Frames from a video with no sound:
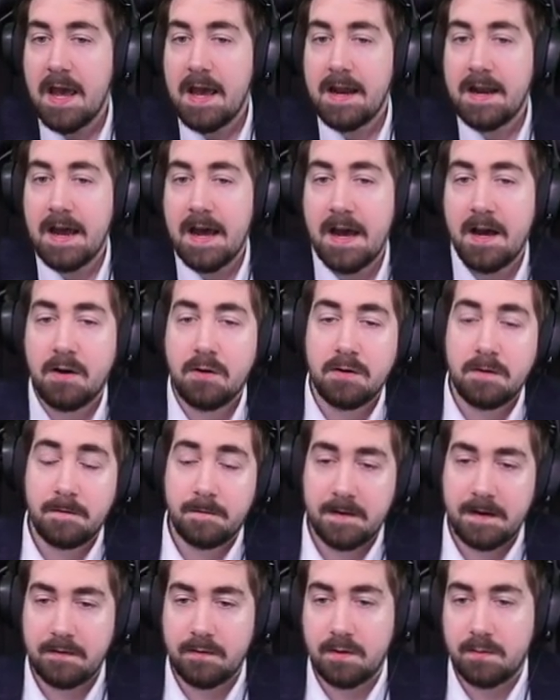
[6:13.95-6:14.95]
And how do
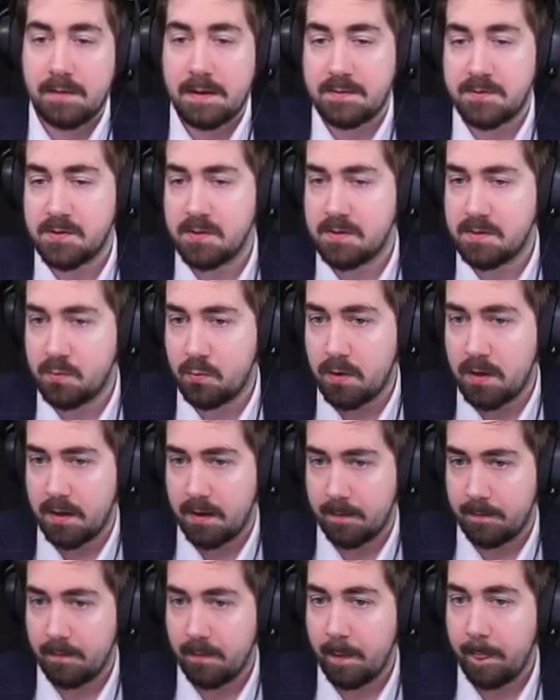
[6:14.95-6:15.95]
favorite map slots
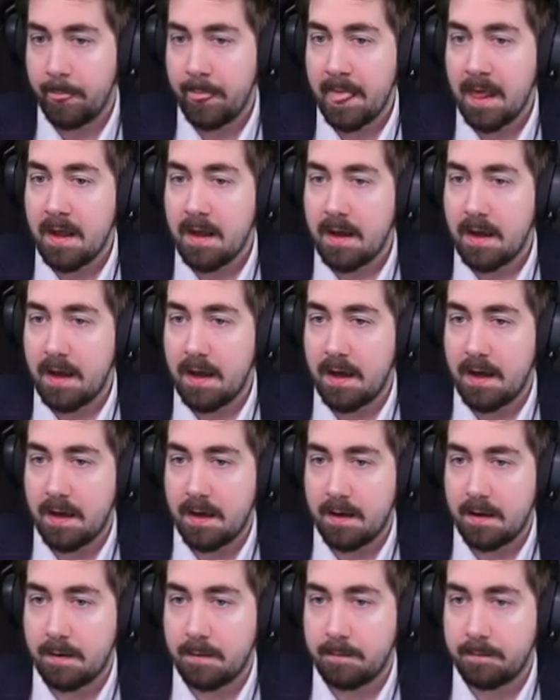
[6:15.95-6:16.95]
work?
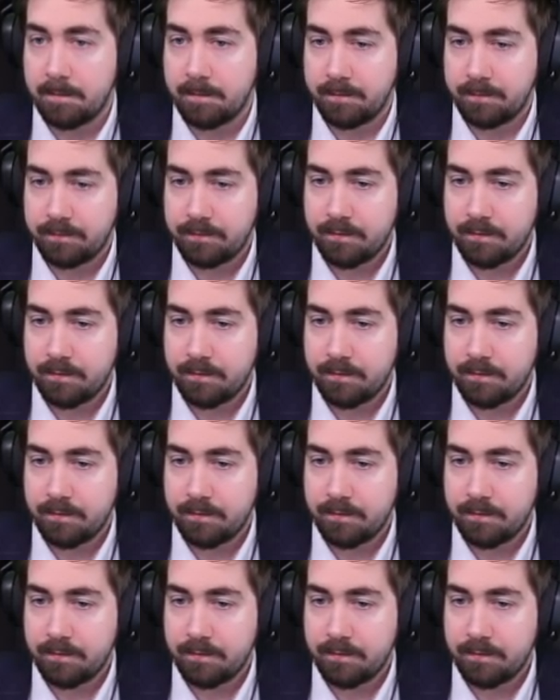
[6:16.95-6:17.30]
And